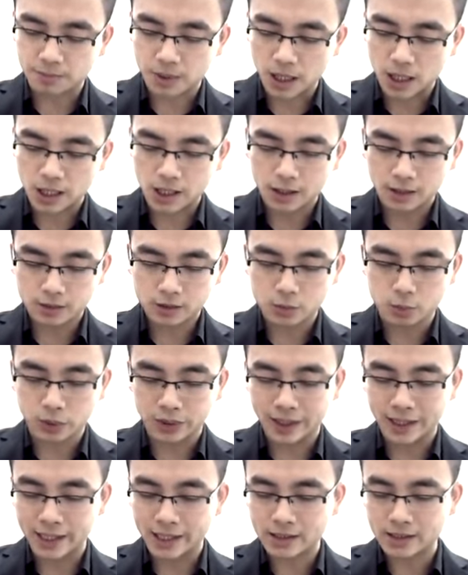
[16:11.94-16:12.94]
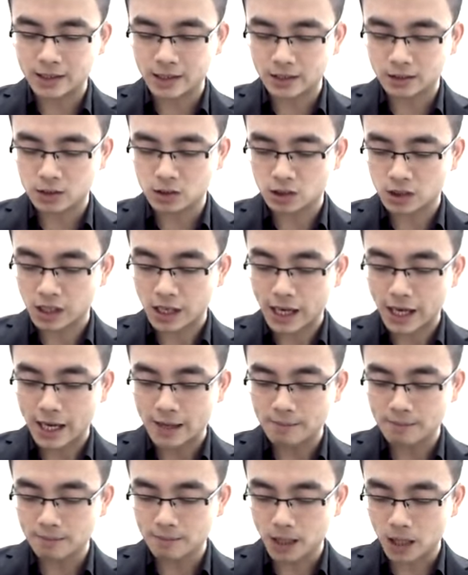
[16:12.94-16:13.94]
part related to,
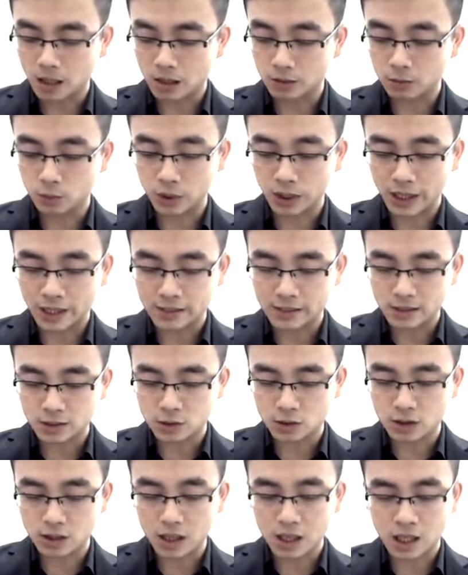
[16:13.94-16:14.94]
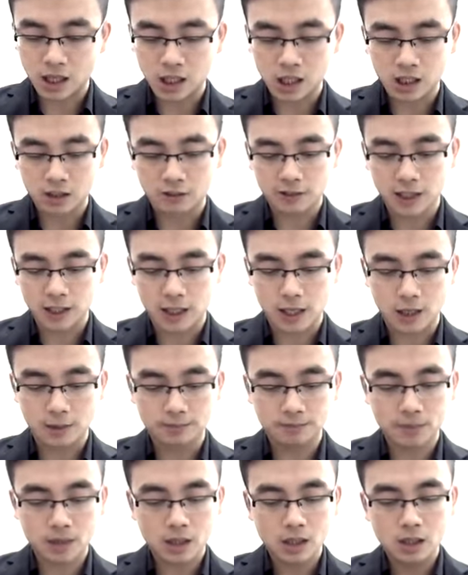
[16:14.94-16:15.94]
M, uh, related to I R
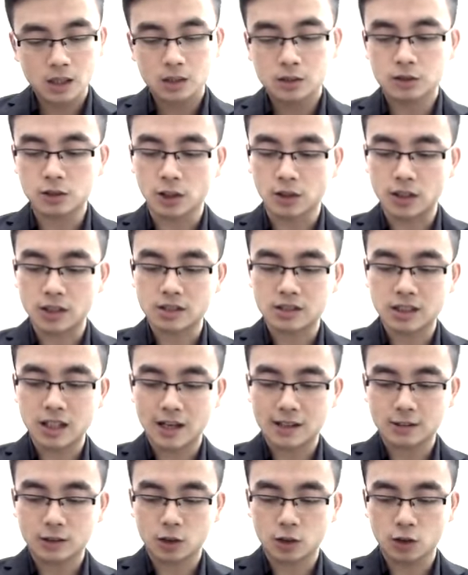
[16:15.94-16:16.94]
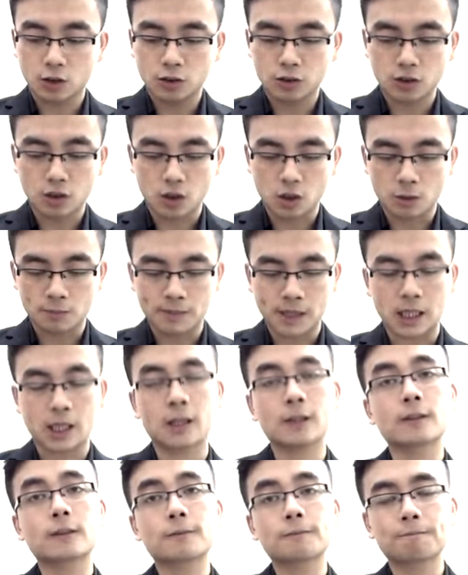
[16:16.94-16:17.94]
R. So is that good or
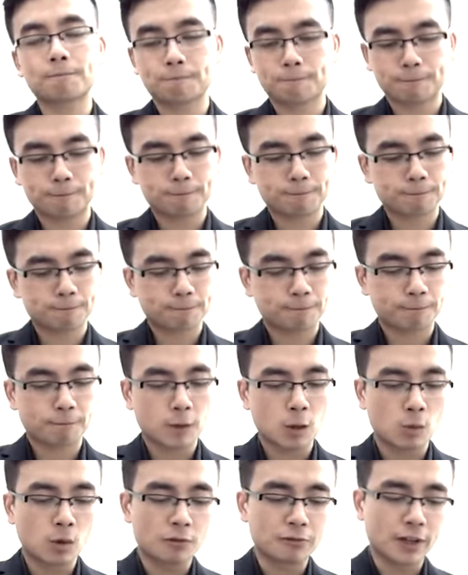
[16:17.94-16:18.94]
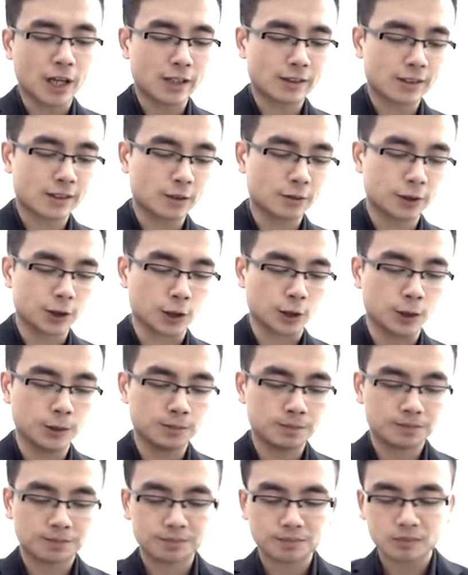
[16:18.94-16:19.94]
bad? Well, first of
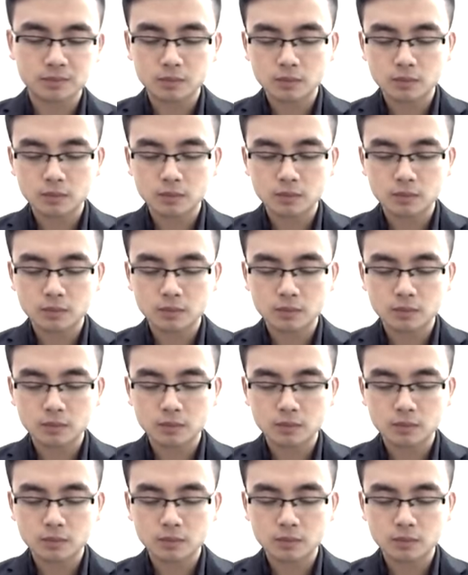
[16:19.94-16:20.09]
all,